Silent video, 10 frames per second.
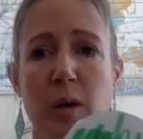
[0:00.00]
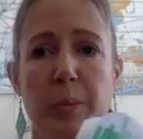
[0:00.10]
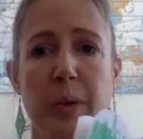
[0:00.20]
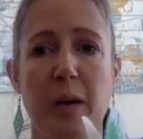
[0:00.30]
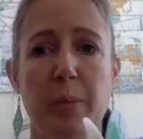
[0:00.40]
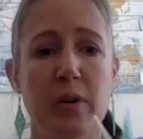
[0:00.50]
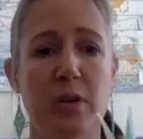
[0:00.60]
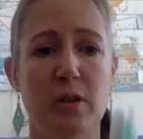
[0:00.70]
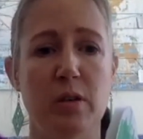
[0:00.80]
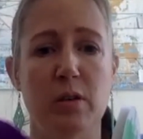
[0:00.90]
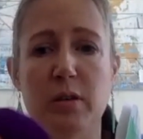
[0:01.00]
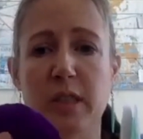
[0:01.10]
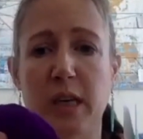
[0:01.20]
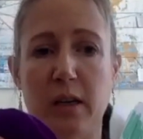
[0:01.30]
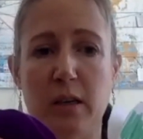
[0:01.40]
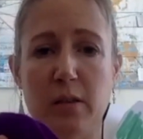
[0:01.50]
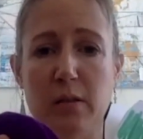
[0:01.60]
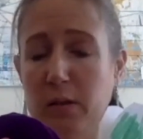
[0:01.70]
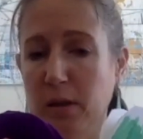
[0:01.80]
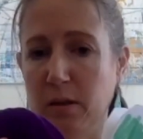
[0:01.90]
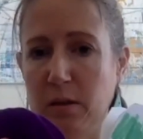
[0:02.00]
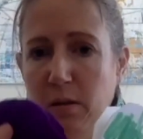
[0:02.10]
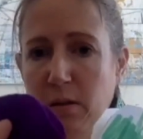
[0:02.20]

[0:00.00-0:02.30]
paper circle tacos,